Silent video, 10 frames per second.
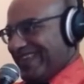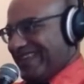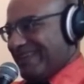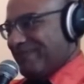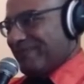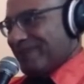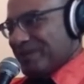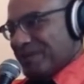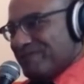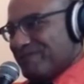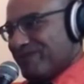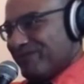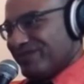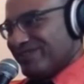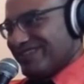the apparition
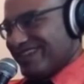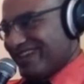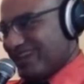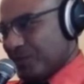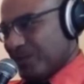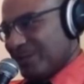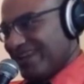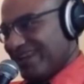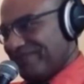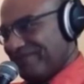bubbled challengingly.